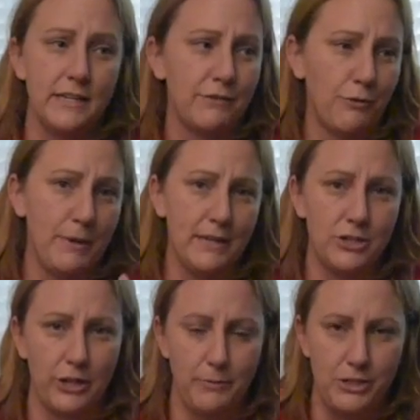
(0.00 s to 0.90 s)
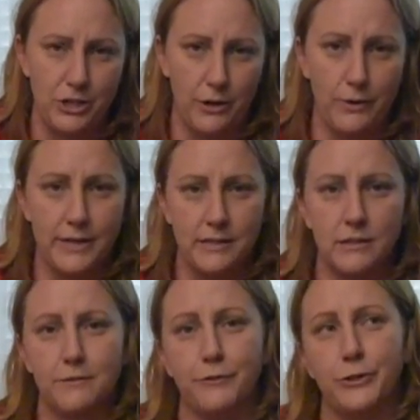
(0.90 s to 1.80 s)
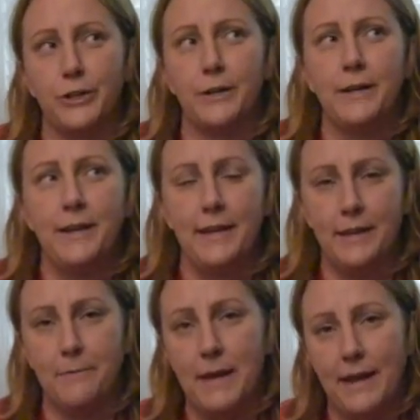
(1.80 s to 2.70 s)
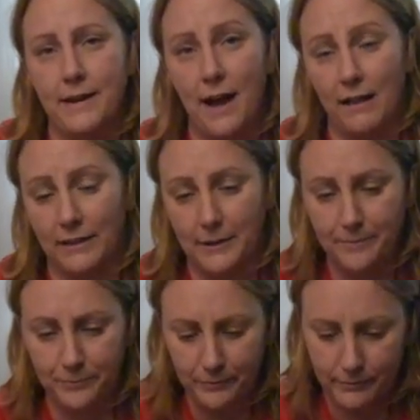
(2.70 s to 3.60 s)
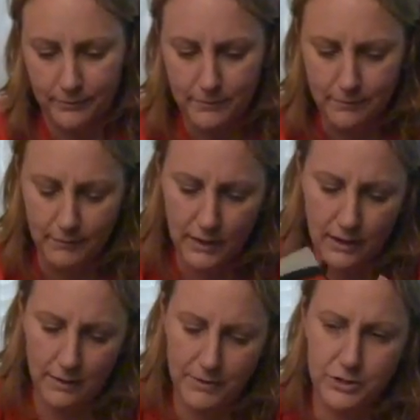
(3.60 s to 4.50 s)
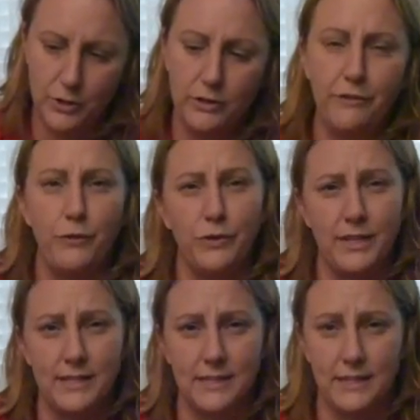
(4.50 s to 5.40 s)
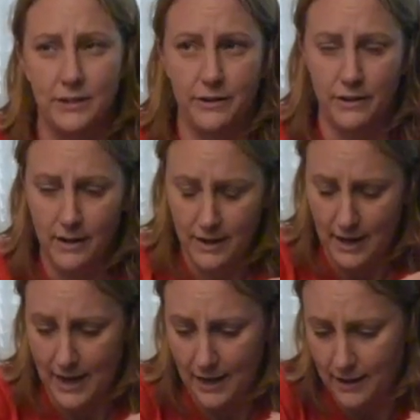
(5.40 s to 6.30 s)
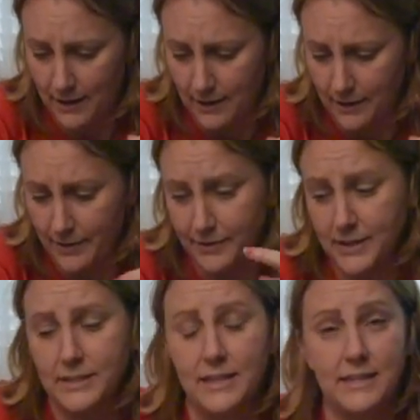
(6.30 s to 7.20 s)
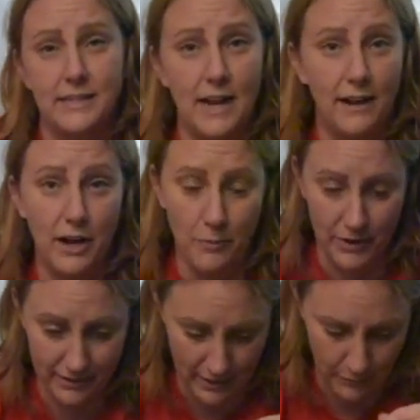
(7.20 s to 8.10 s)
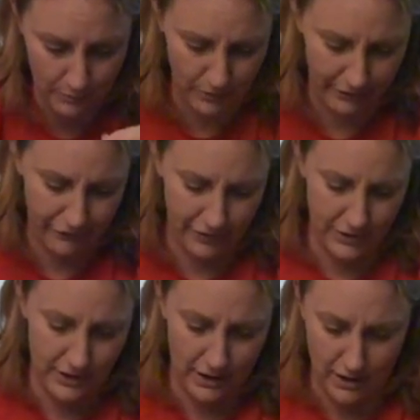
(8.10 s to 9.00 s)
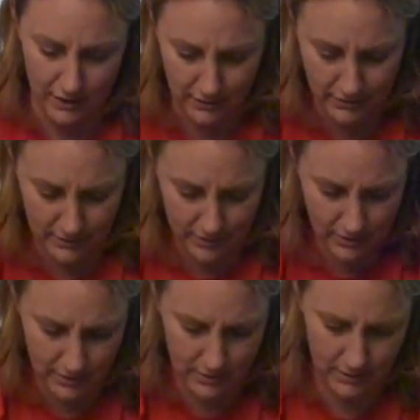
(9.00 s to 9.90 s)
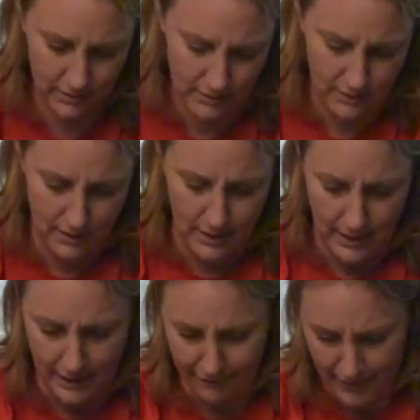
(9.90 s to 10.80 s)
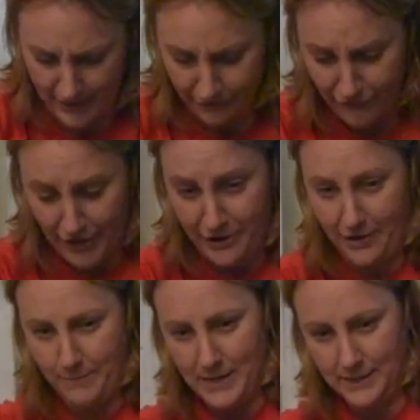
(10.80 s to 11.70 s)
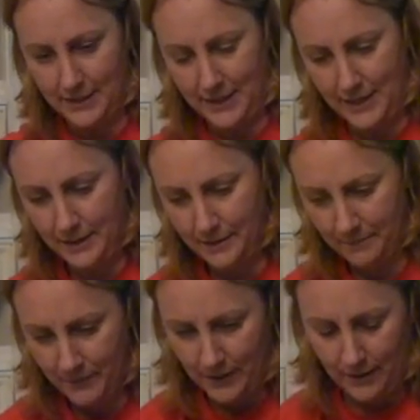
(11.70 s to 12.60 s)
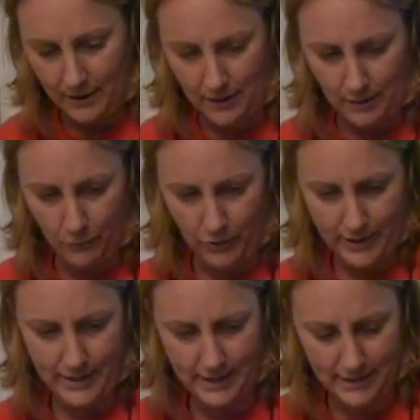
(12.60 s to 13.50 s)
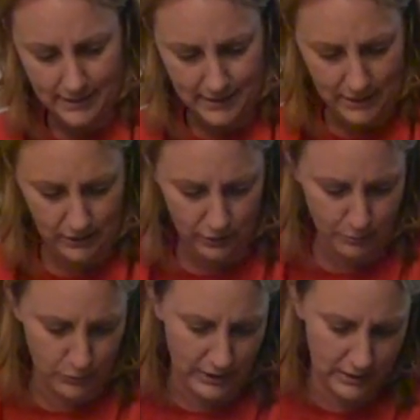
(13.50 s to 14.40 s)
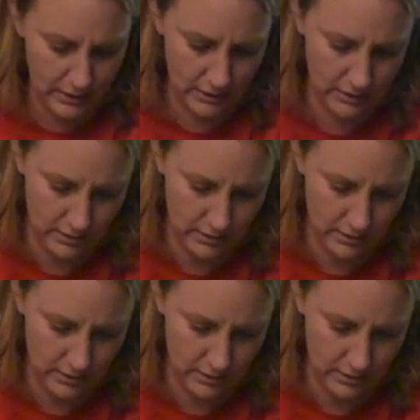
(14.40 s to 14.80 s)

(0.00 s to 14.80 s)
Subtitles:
is for me and Shelby Joe. His is for him and Nala. There's only a few things in here that this thing did not come with that we bring for the dogs, if I can find them easily. One is their little booties.